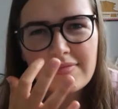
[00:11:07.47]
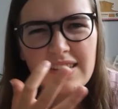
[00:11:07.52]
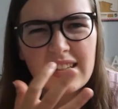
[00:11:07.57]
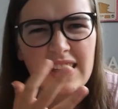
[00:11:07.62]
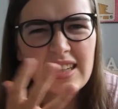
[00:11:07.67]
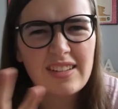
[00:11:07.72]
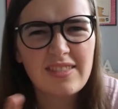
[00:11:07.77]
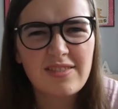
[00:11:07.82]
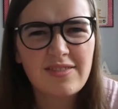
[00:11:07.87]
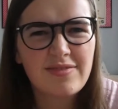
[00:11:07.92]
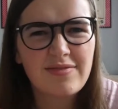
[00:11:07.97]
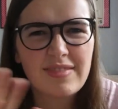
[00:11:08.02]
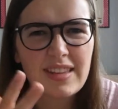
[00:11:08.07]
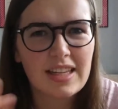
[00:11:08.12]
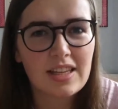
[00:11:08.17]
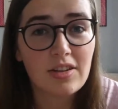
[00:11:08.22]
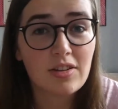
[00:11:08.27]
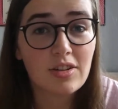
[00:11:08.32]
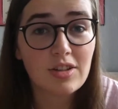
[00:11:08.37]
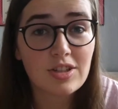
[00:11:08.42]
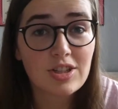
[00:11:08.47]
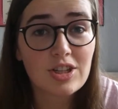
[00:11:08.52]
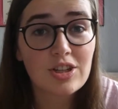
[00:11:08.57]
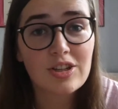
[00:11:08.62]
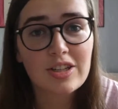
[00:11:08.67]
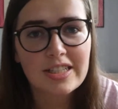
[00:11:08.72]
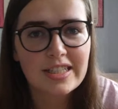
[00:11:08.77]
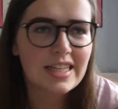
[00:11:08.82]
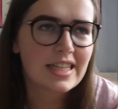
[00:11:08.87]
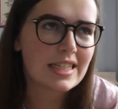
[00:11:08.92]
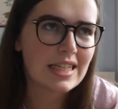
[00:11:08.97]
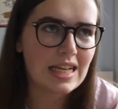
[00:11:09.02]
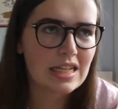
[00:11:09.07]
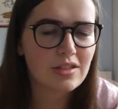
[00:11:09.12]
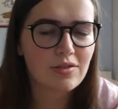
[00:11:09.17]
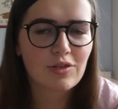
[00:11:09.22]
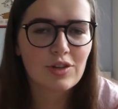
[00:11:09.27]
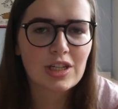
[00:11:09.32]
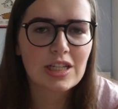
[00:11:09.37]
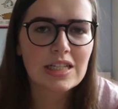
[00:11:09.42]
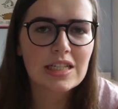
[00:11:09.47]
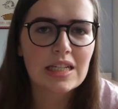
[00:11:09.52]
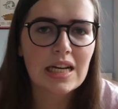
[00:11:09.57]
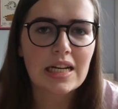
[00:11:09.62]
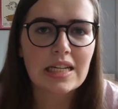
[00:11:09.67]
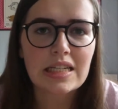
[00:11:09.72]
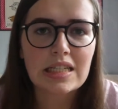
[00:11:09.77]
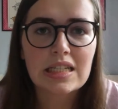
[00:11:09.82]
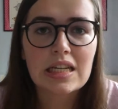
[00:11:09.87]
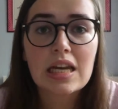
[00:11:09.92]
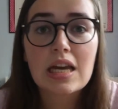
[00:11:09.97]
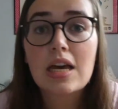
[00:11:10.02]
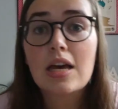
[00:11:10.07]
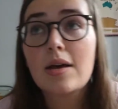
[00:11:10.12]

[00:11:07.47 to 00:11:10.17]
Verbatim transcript: kind of thing you can do because the execs have already decided.